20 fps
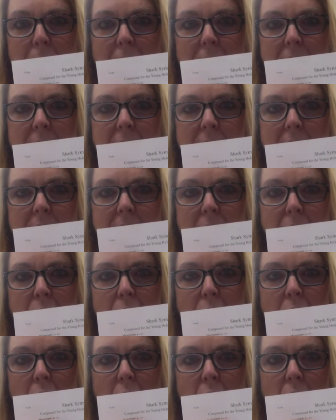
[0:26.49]
in sets of
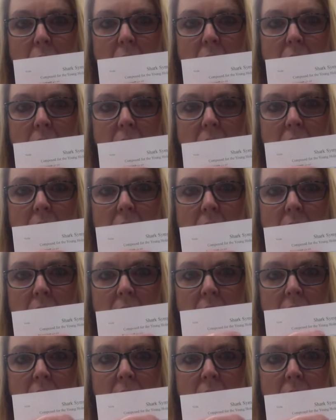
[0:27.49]
4.
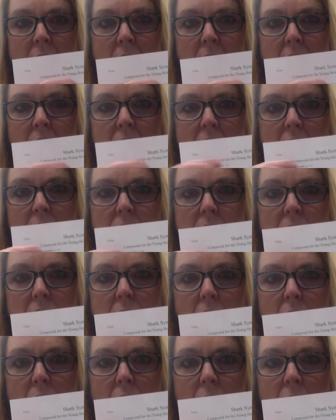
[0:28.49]

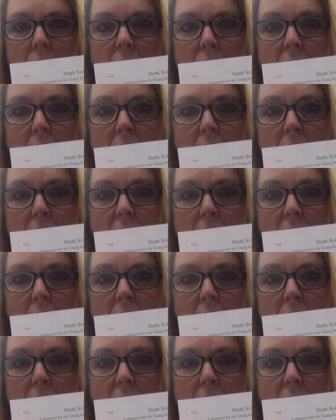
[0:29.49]
So